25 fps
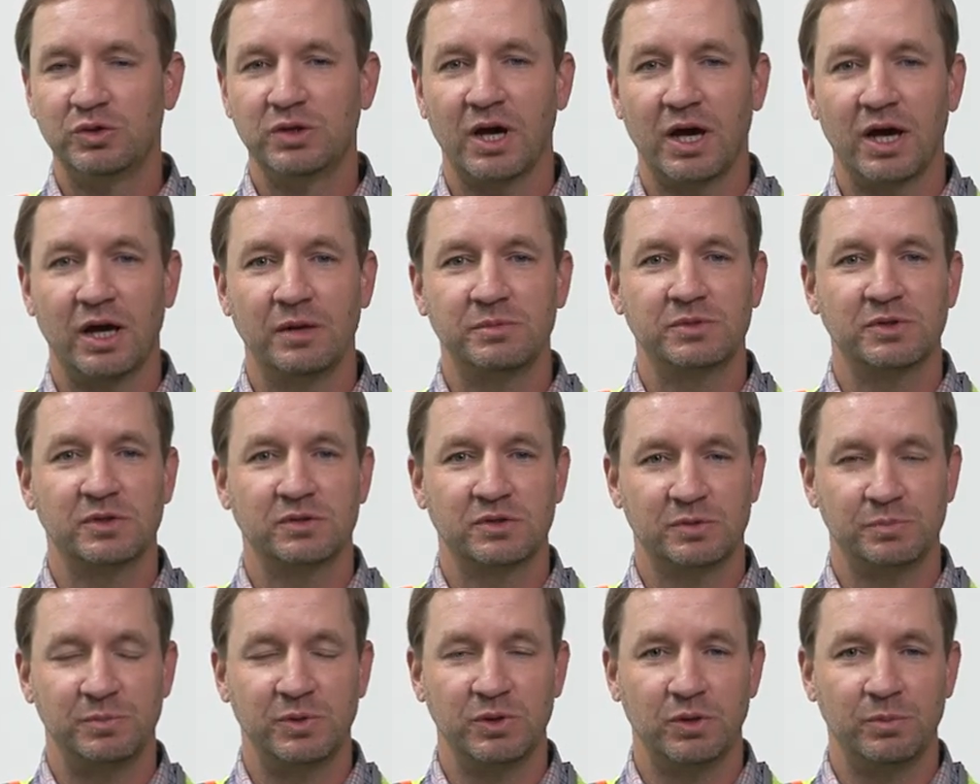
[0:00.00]
types of
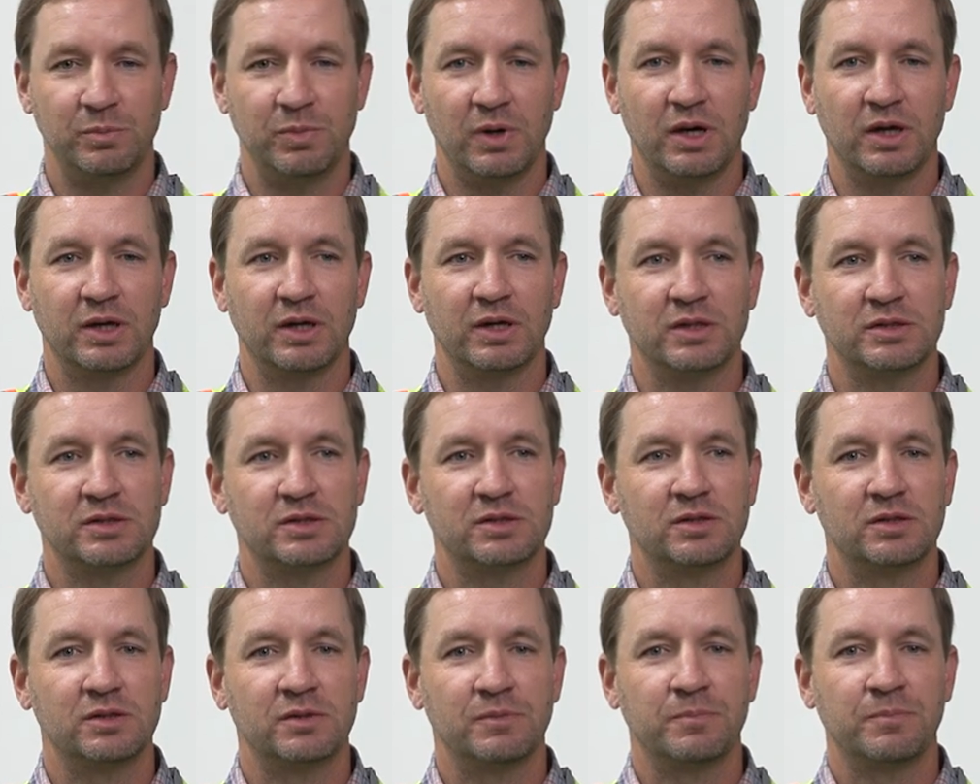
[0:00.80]
spill
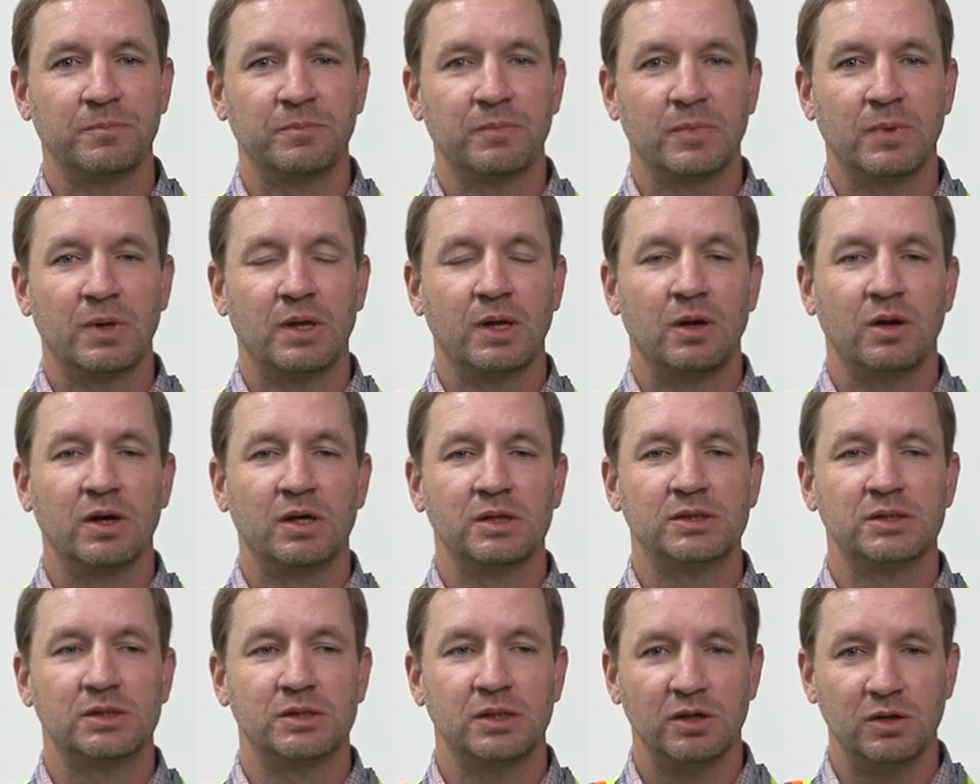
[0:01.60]
buckets,
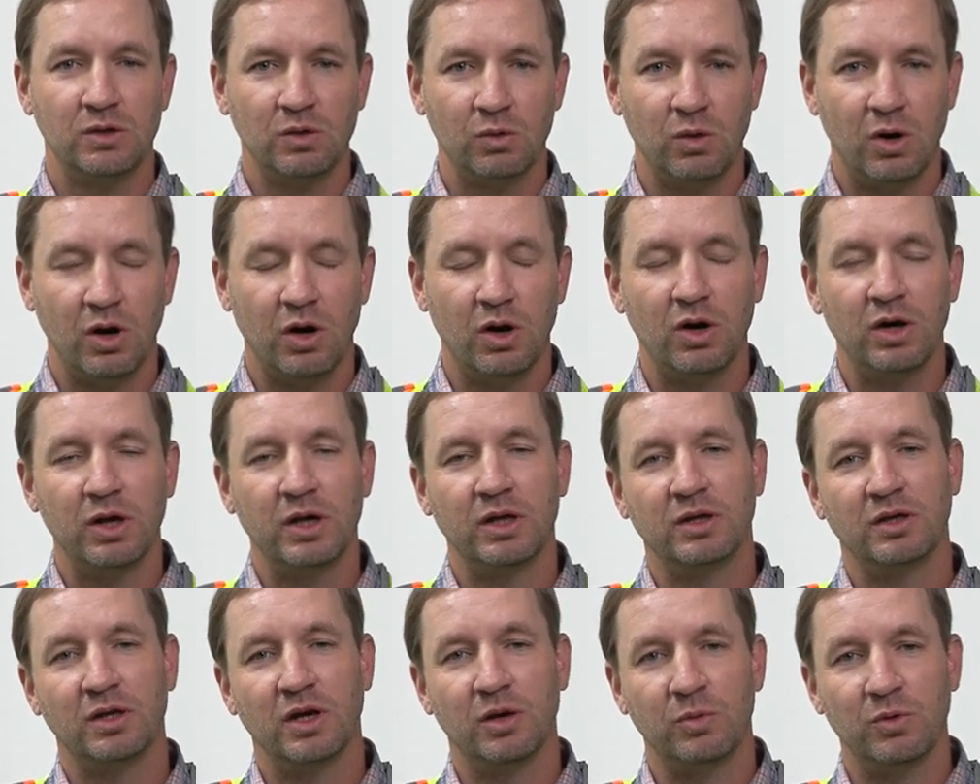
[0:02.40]
single wall
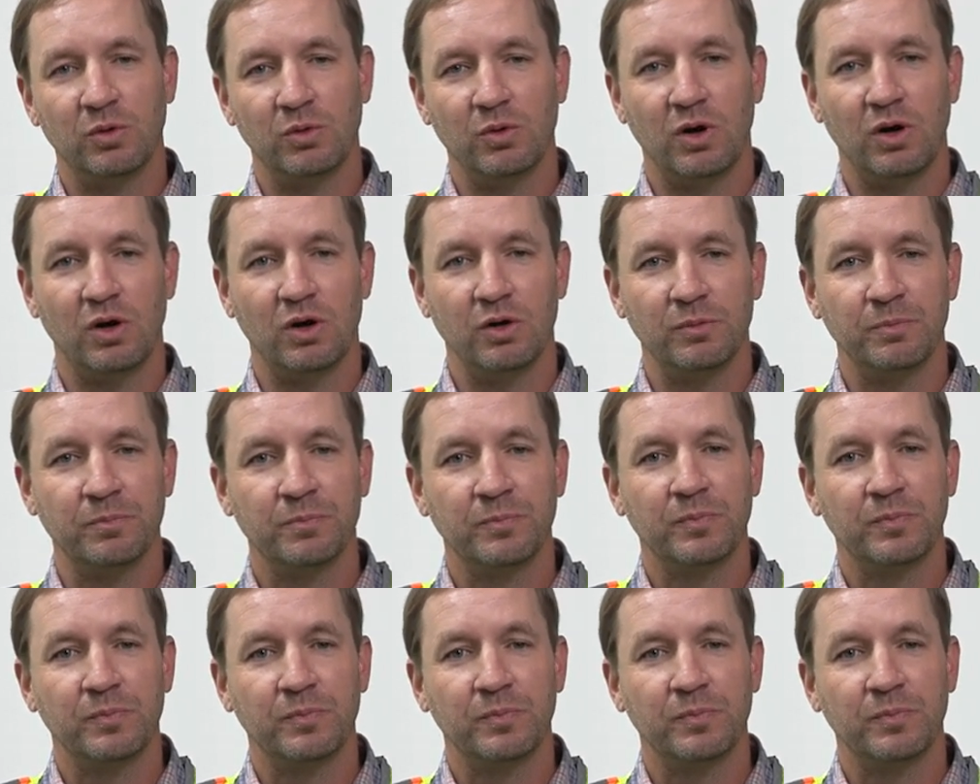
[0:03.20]
and double wall.